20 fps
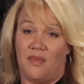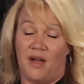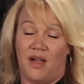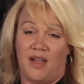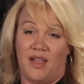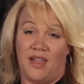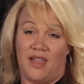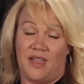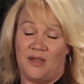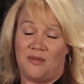
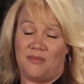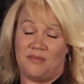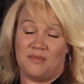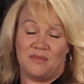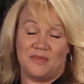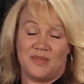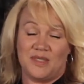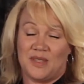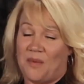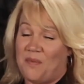my
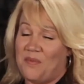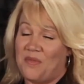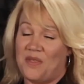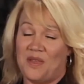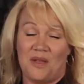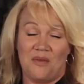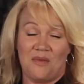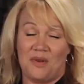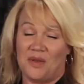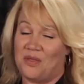
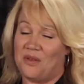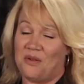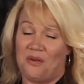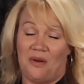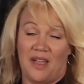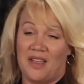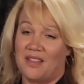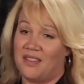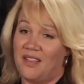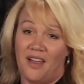something with
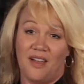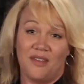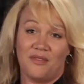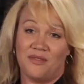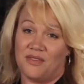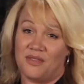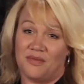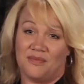great love.